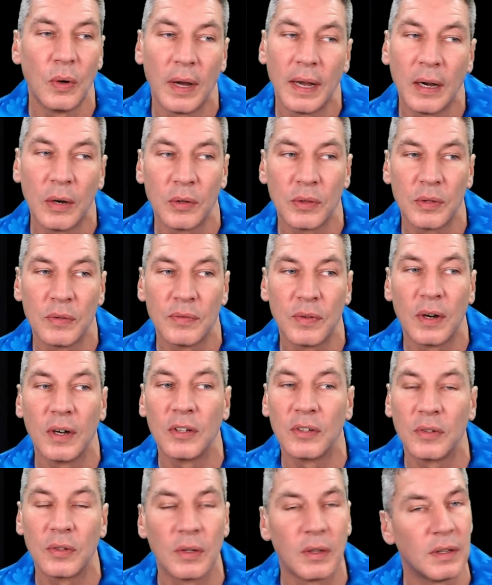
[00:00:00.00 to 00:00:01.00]
health
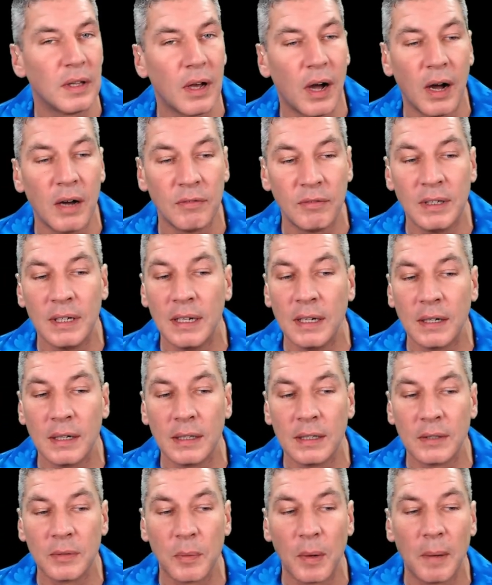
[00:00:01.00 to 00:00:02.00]
advice? I really like
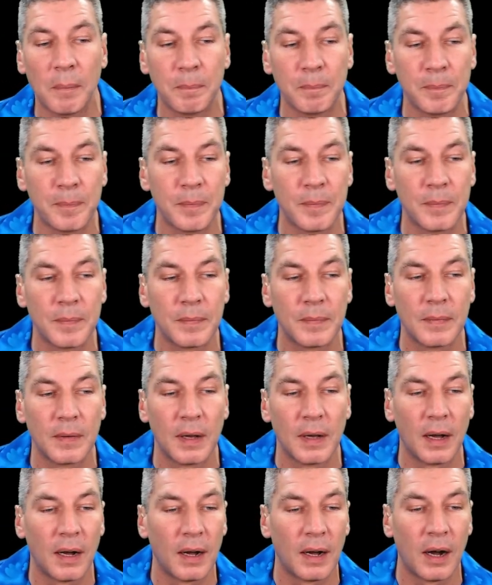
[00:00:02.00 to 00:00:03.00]
this one.
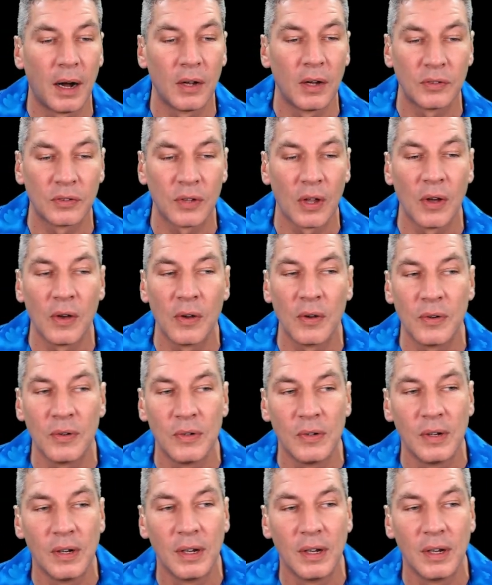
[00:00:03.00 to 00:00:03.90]
I so